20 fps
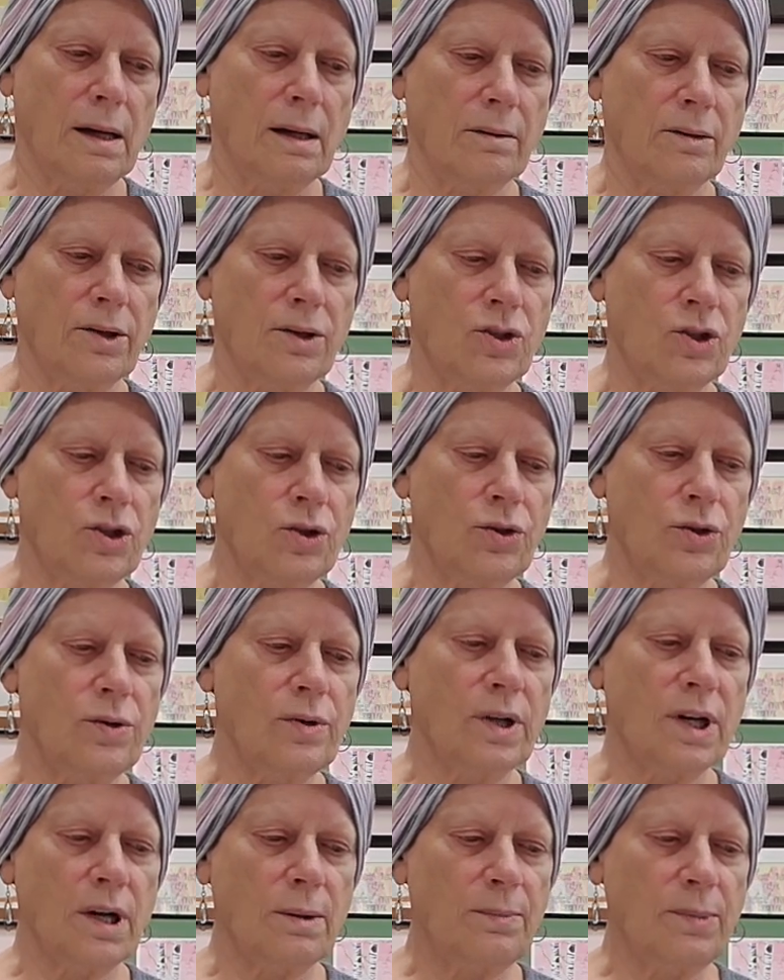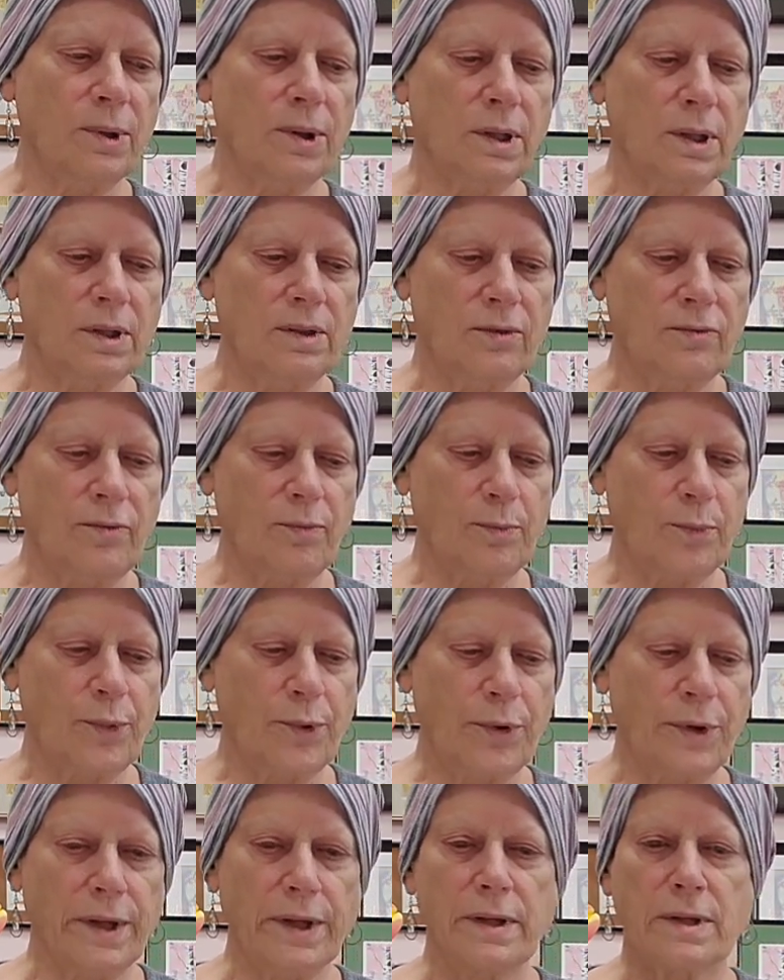going to show you a couple of
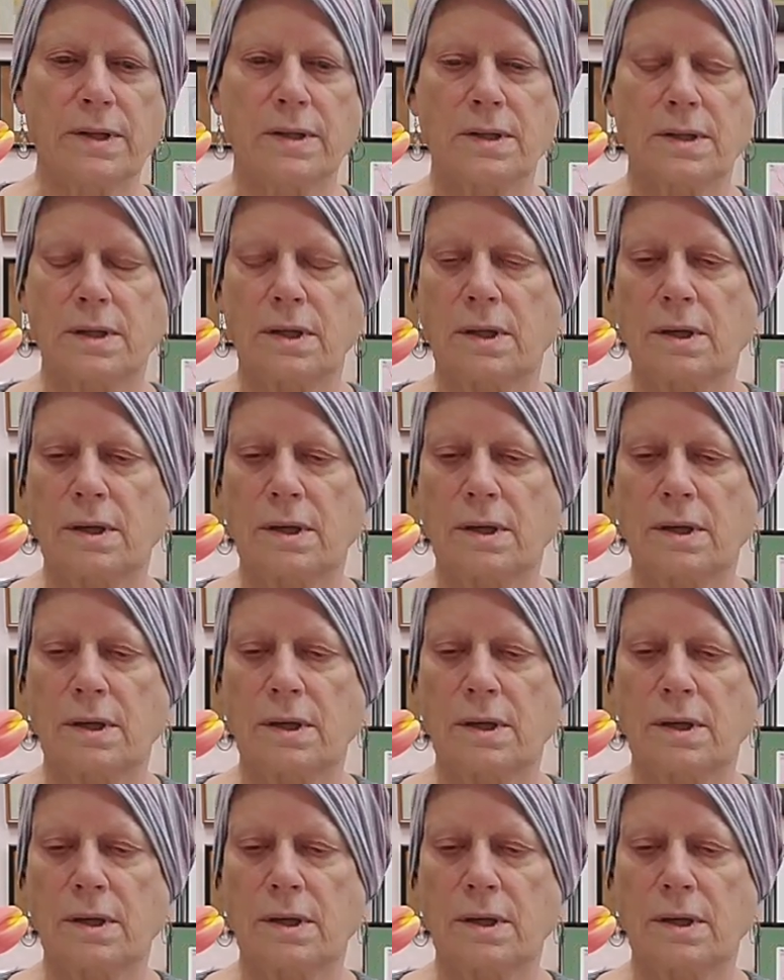prints